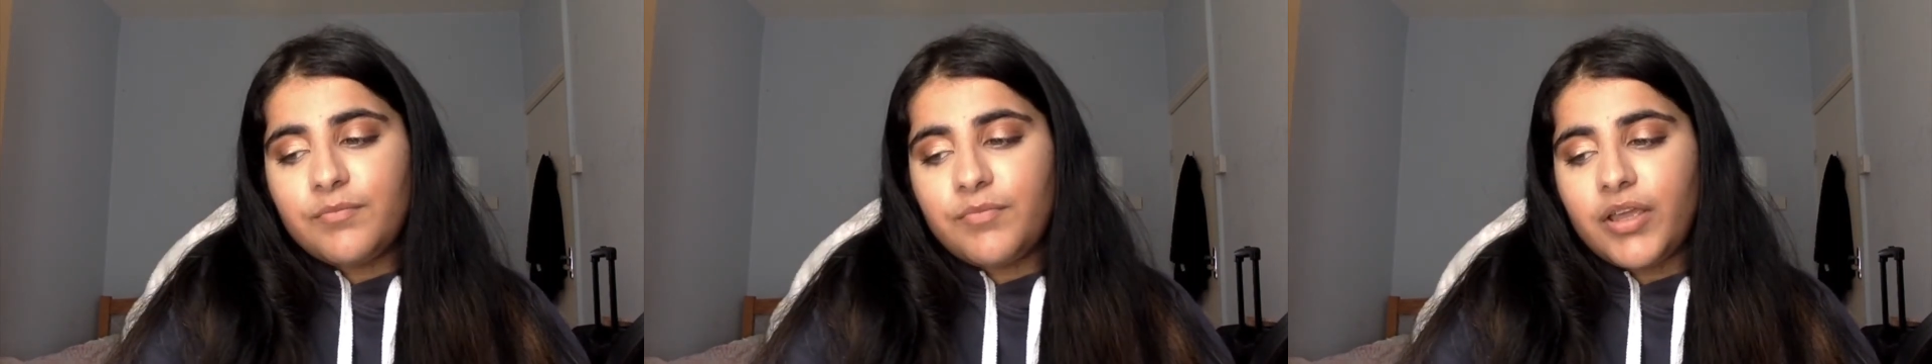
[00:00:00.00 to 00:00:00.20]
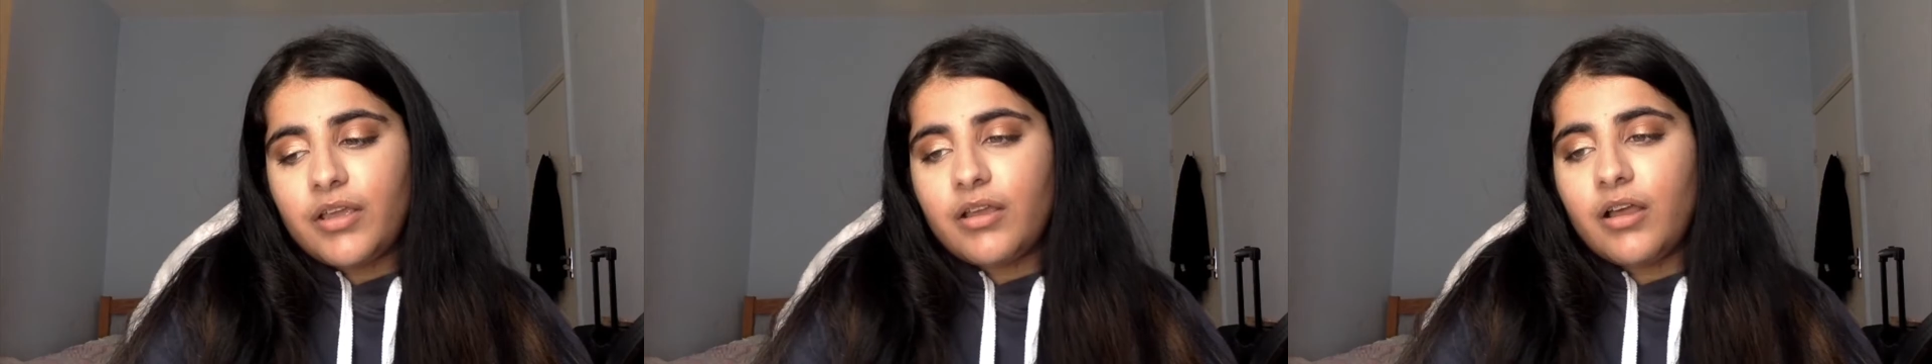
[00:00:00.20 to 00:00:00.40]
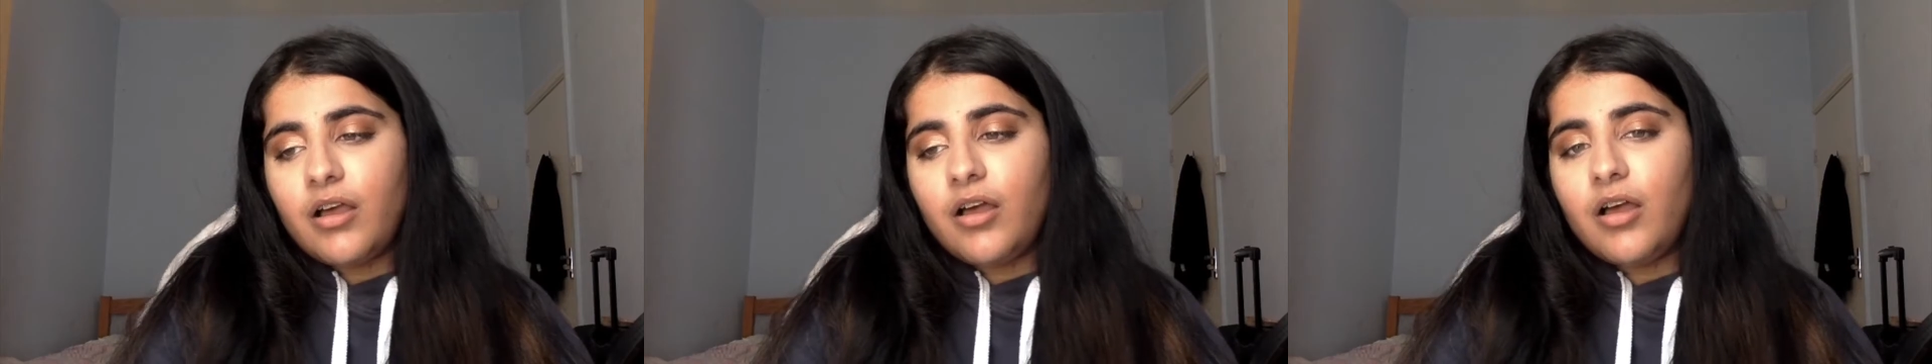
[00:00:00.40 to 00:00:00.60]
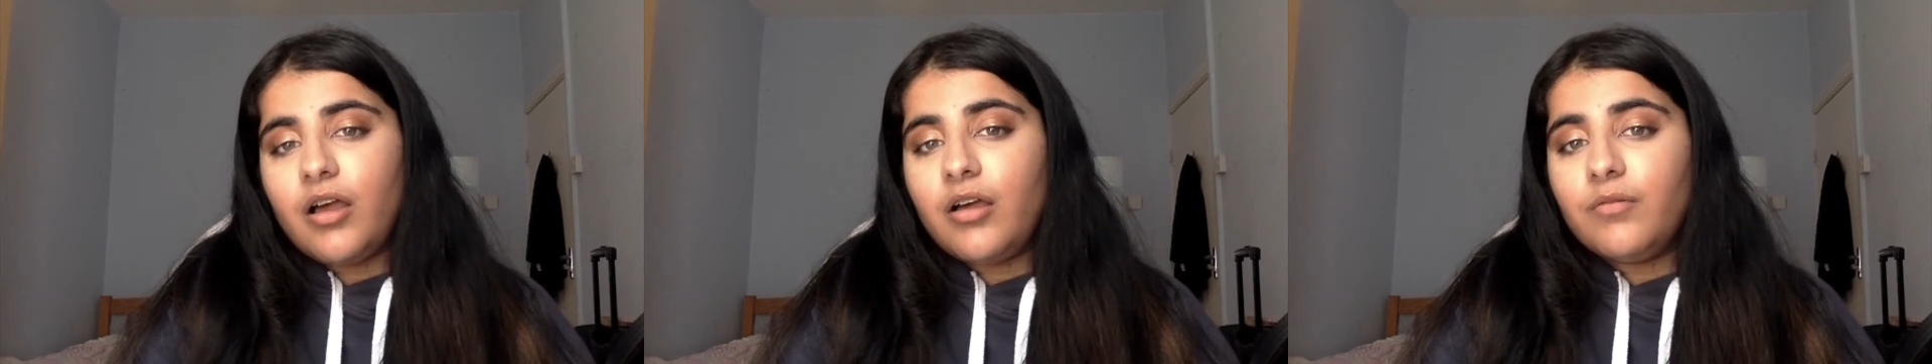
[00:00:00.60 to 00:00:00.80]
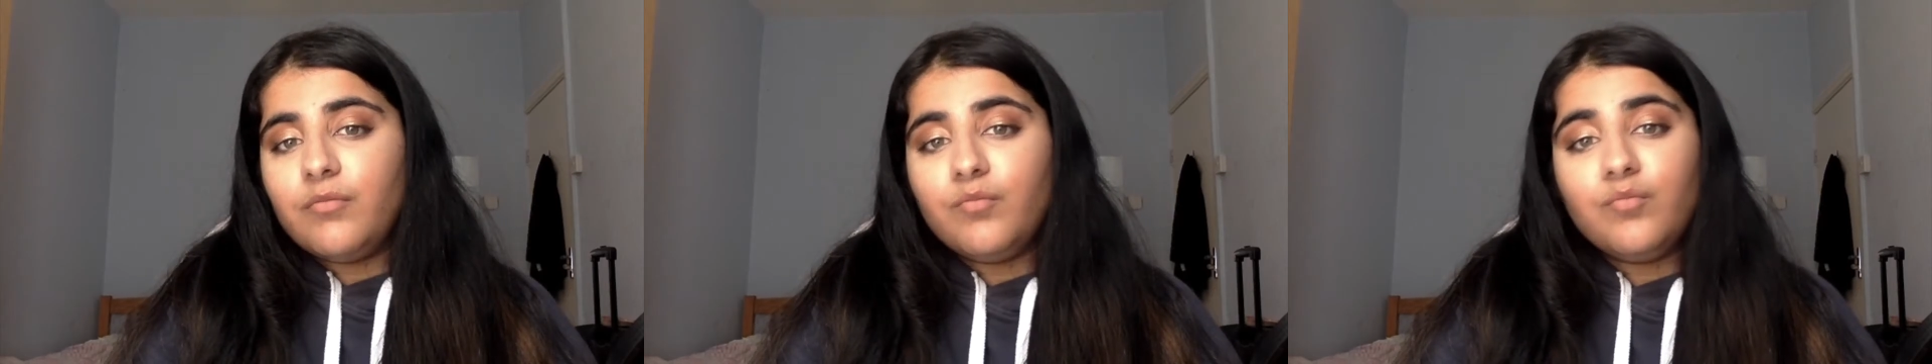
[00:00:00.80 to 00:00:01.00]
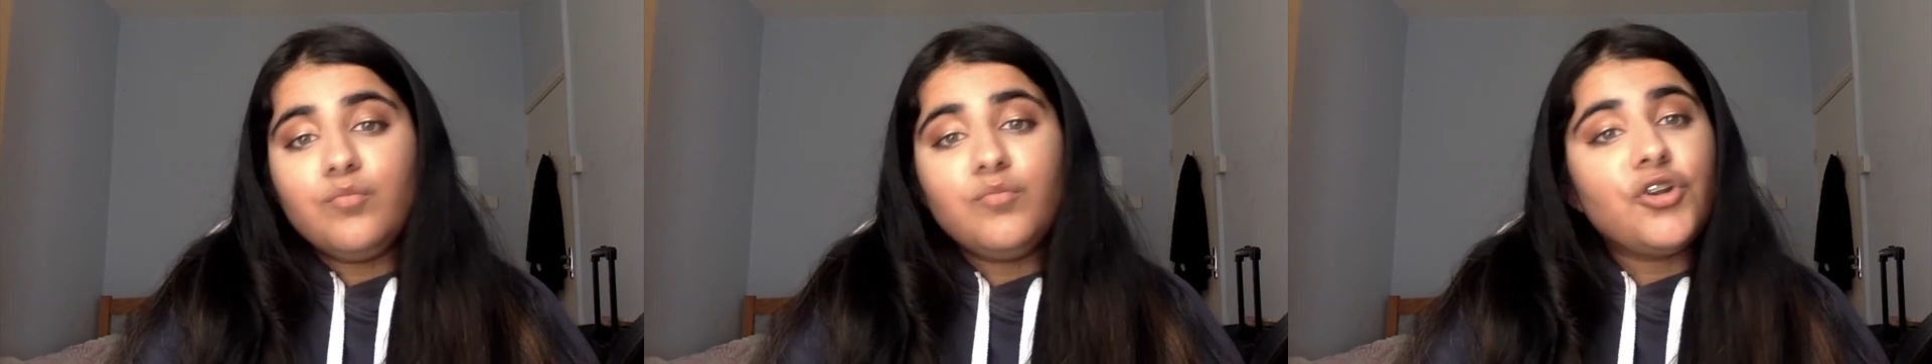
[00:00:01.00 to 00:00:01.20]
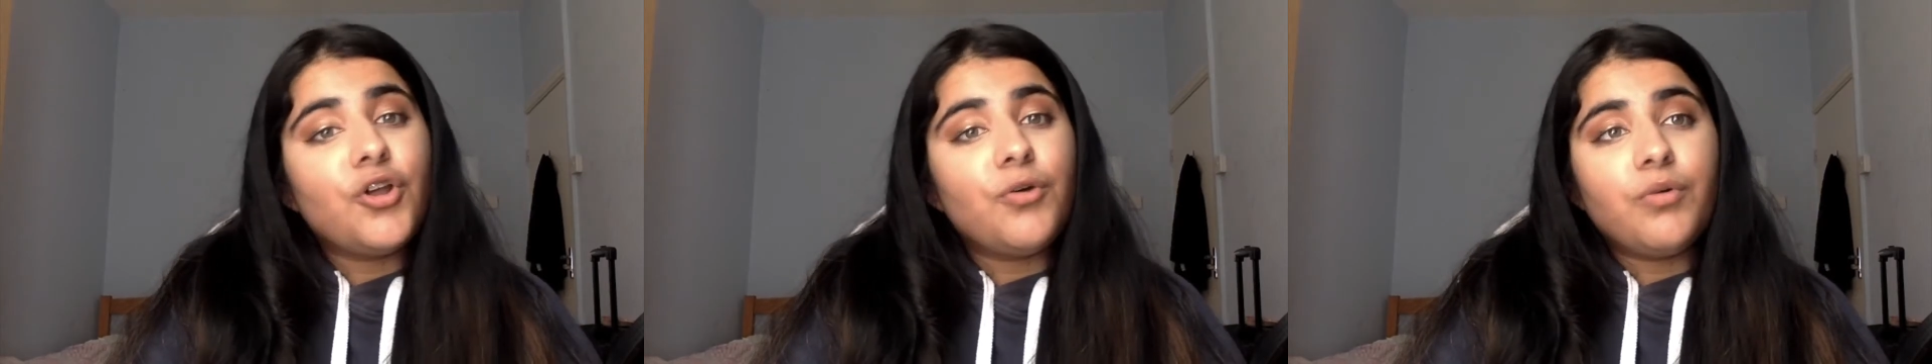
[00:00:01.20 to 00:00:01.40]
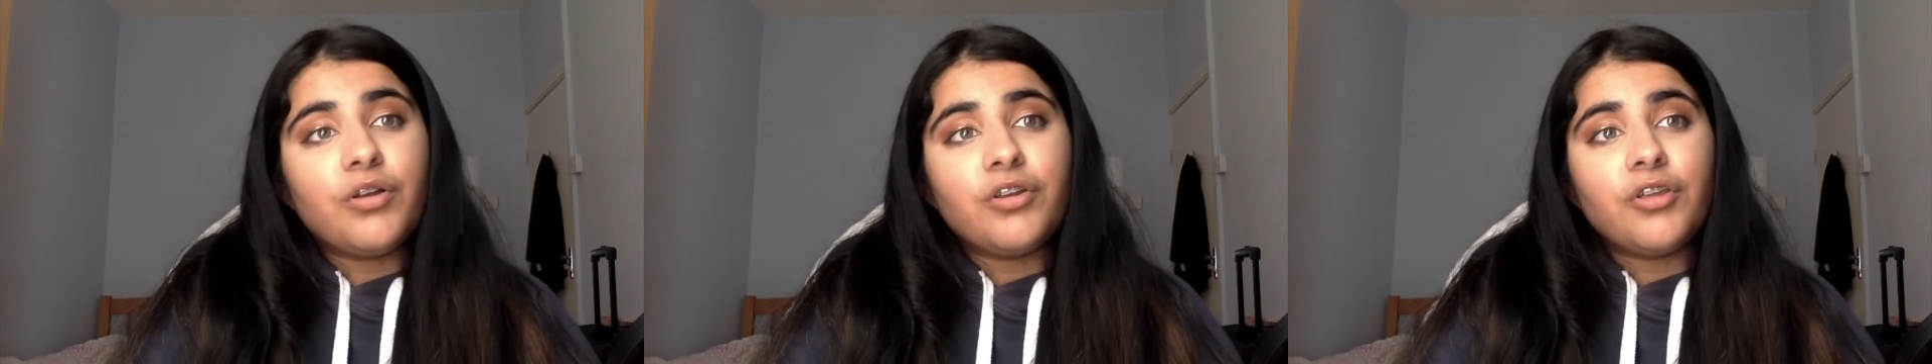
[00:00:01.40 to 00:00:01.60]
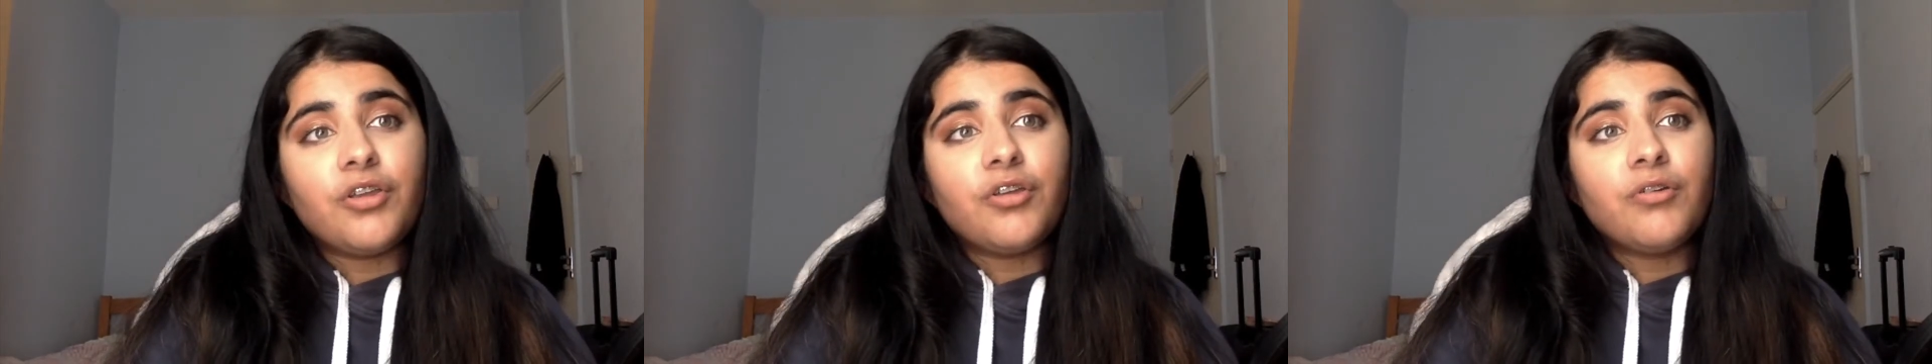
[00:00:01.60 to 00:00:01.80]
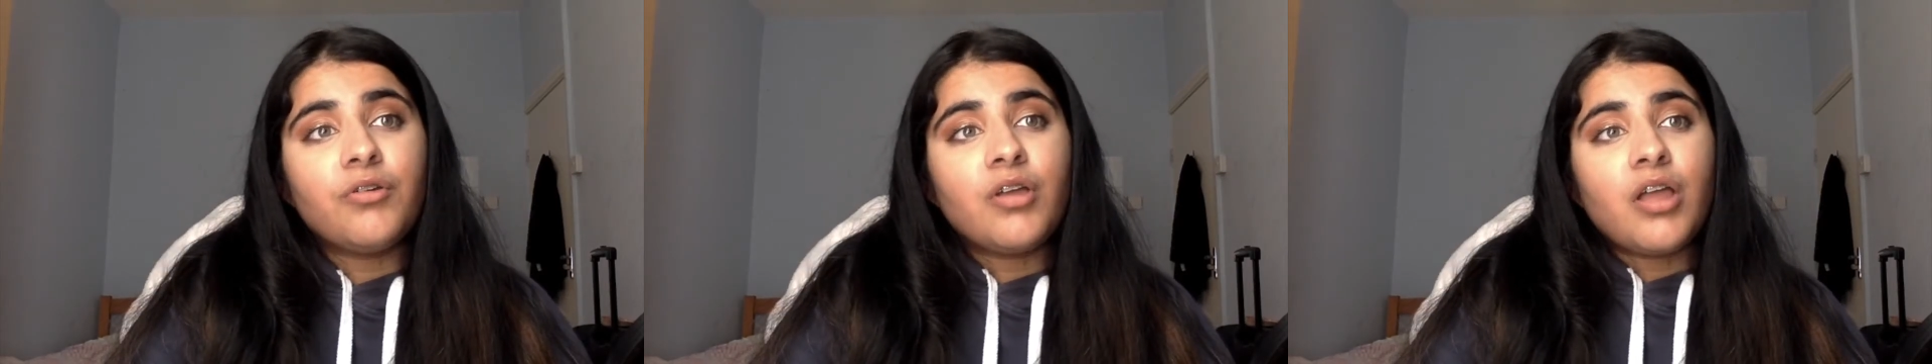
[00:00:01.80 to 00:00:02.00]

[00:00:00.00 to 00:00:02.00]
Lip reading: PICA, no one knew.